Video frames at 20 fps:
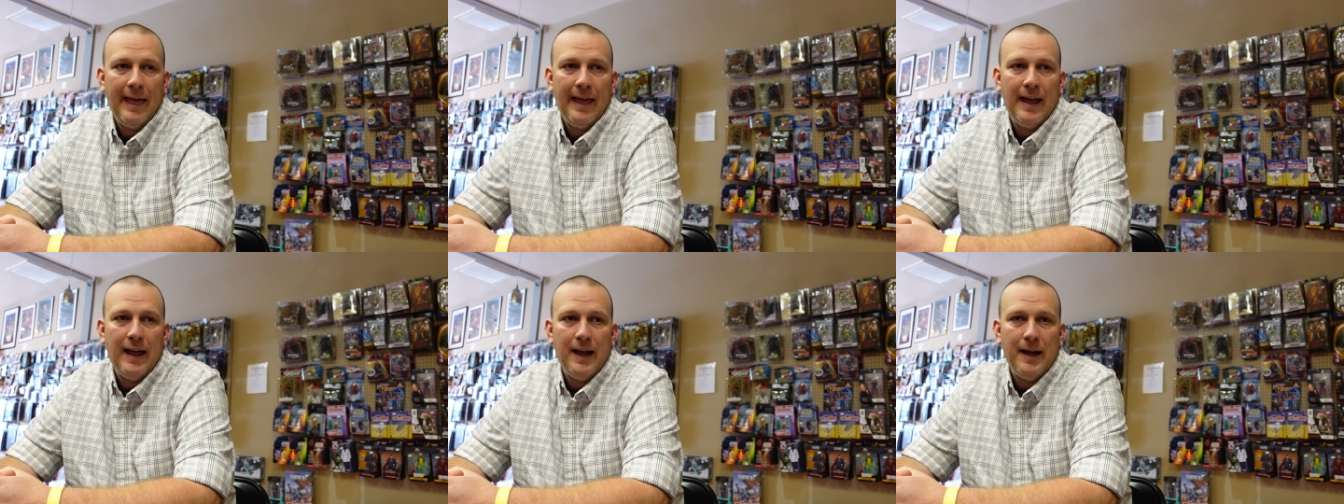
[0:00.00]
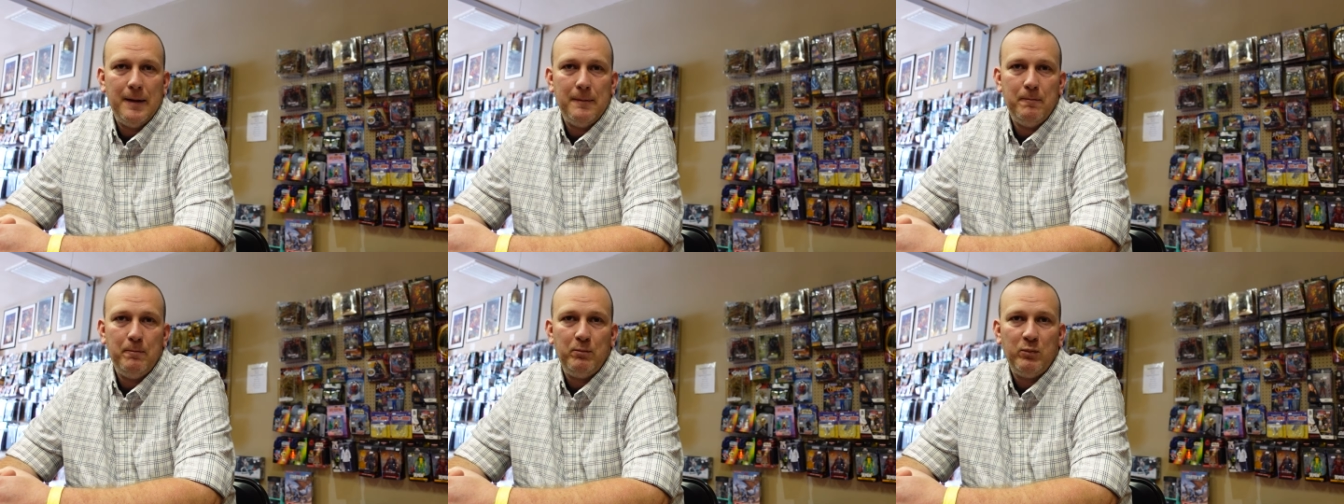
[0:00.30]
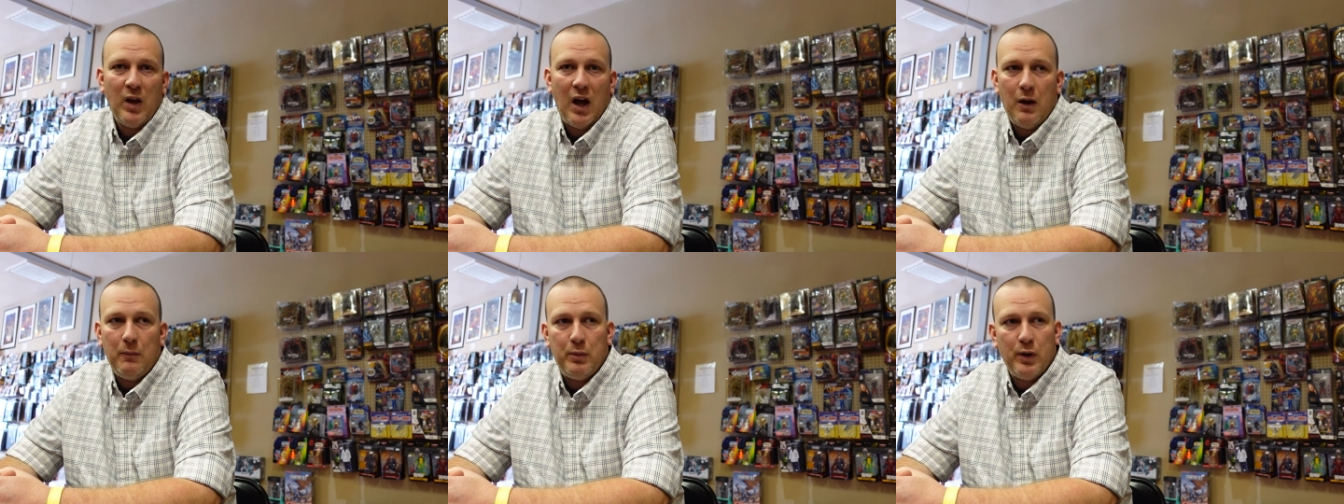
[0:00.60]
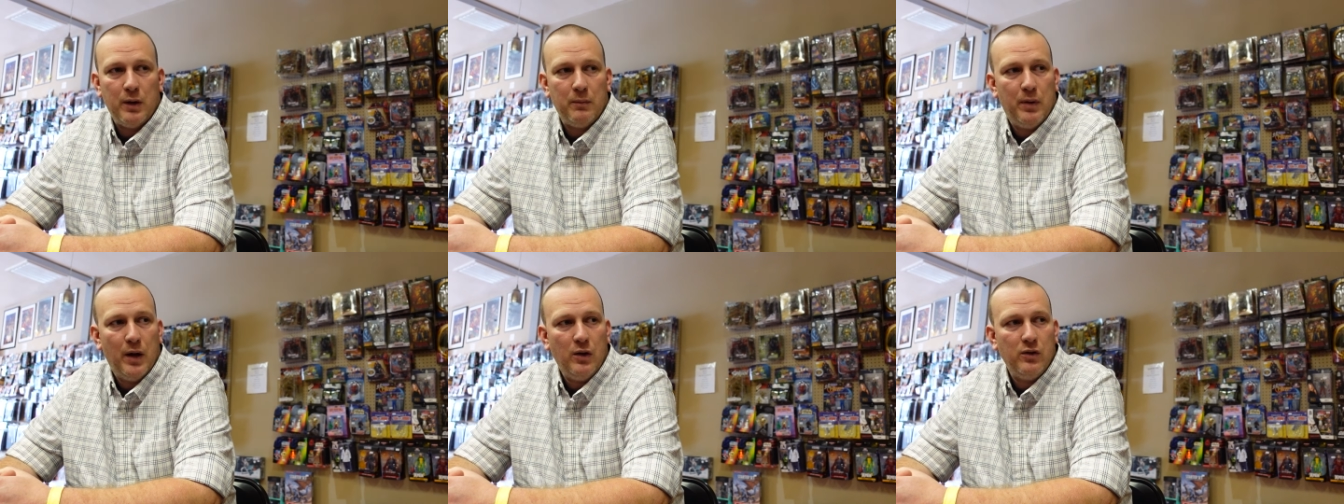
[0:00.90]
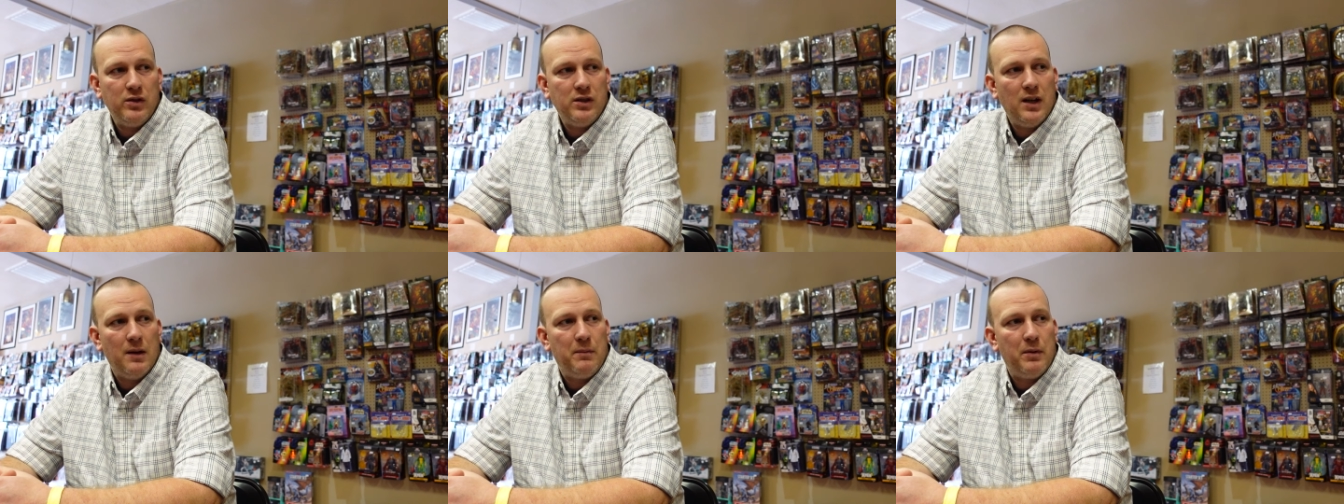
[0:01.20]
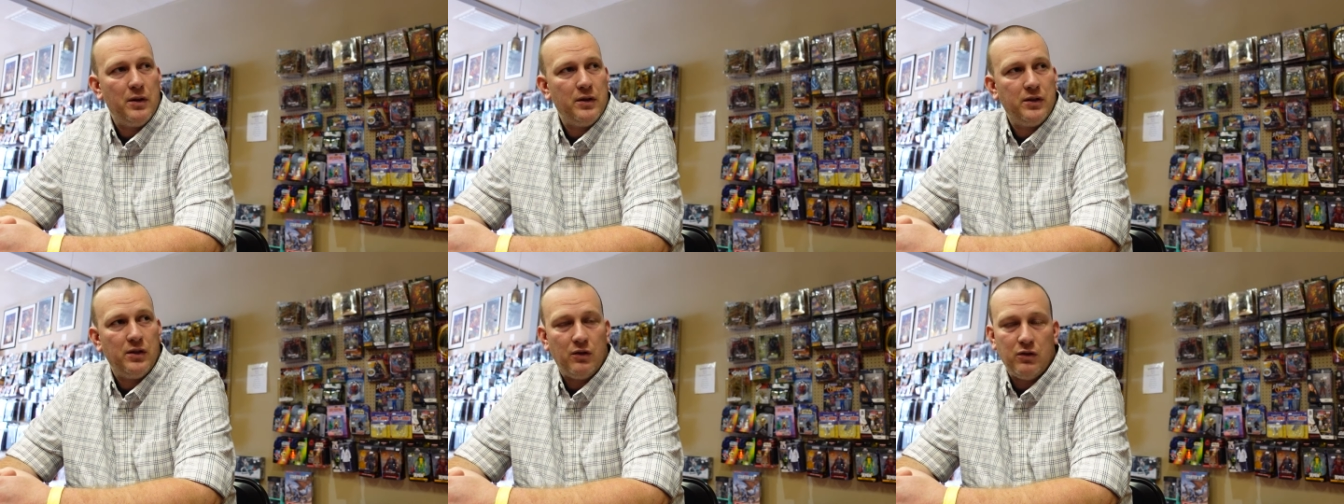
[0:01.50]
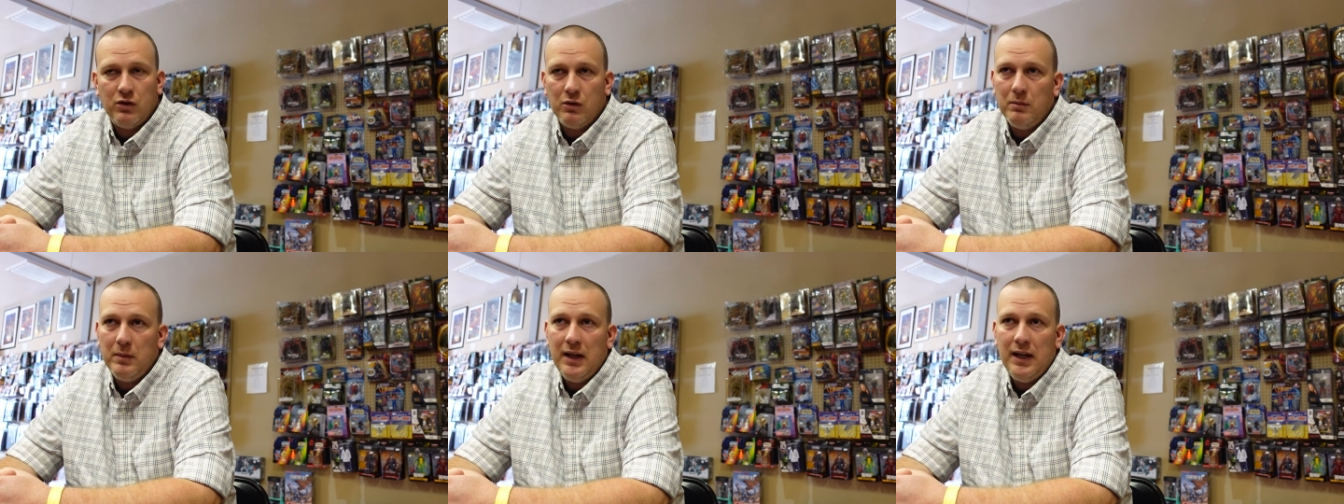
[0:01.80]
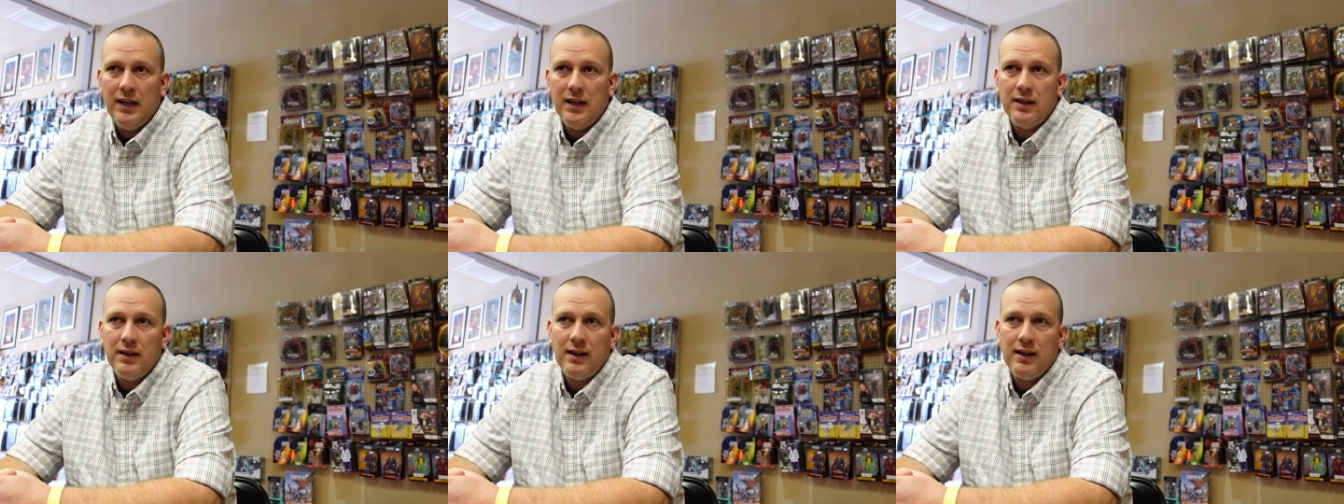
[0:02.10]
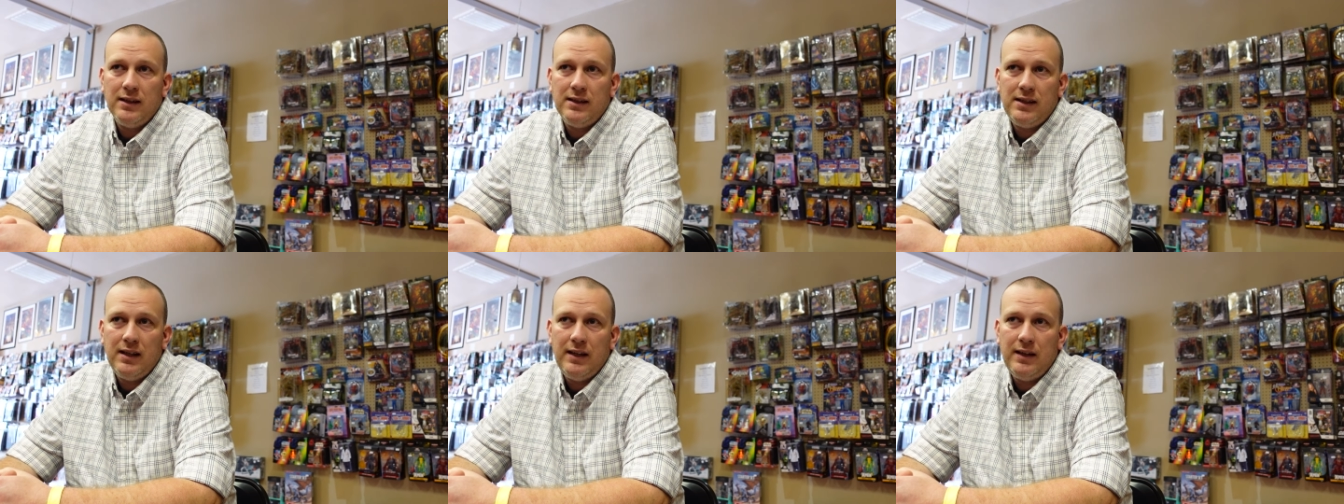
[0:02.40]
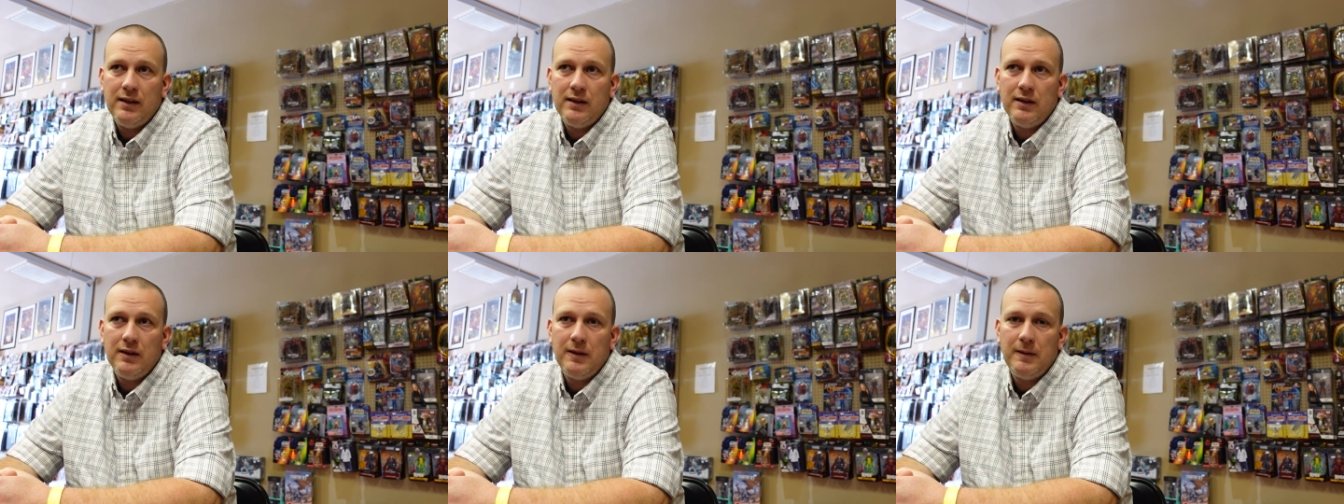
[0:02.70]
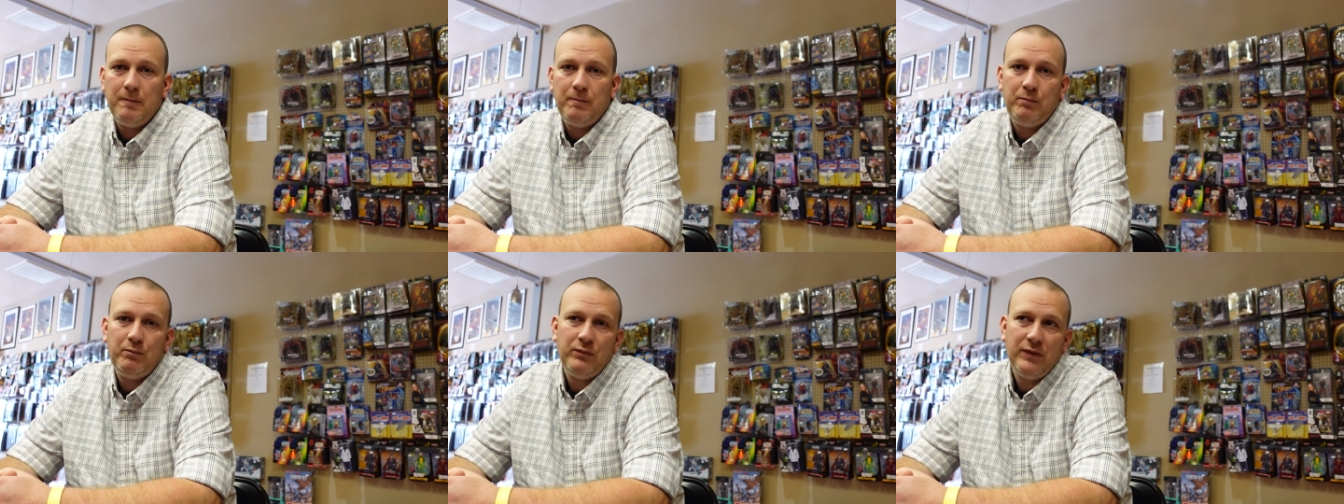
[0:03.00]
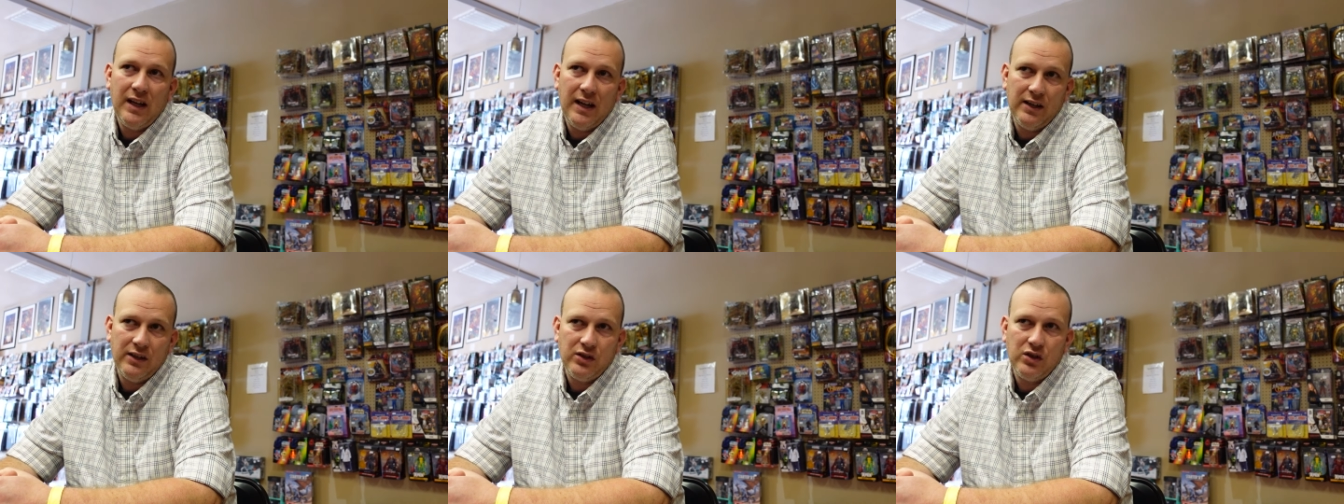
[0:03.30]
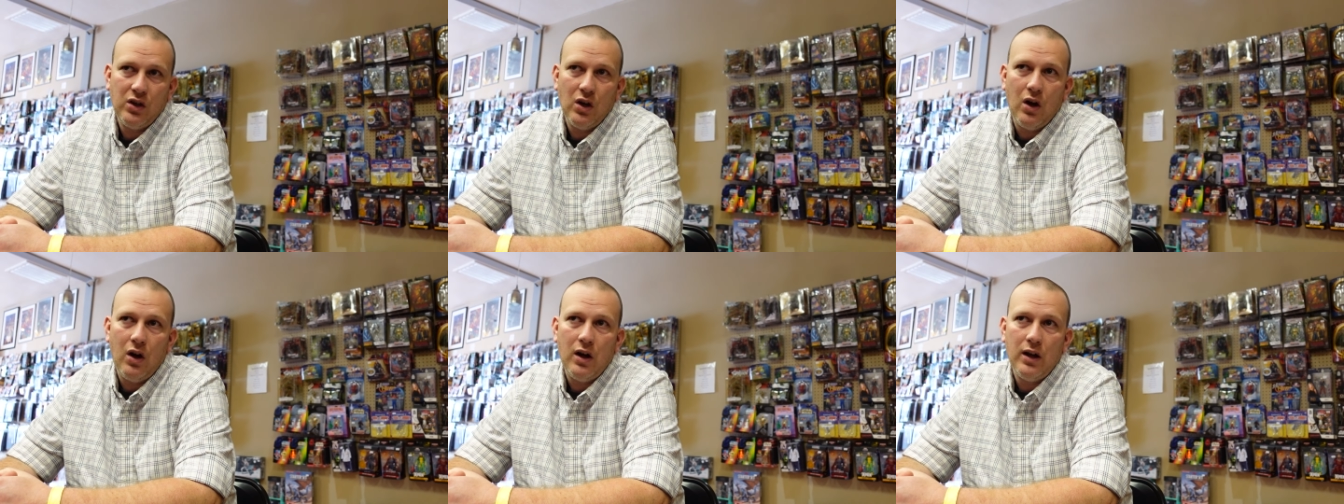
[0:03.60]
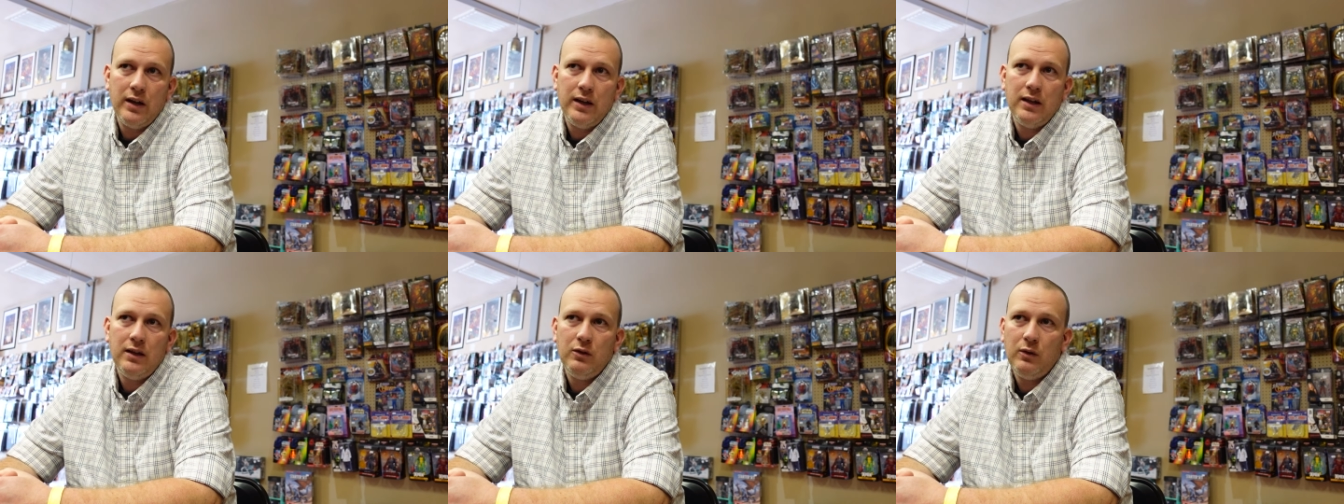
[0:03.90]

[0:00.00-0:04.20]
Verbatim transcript: Um, I'll put a post up on social media that it's here and it's gone.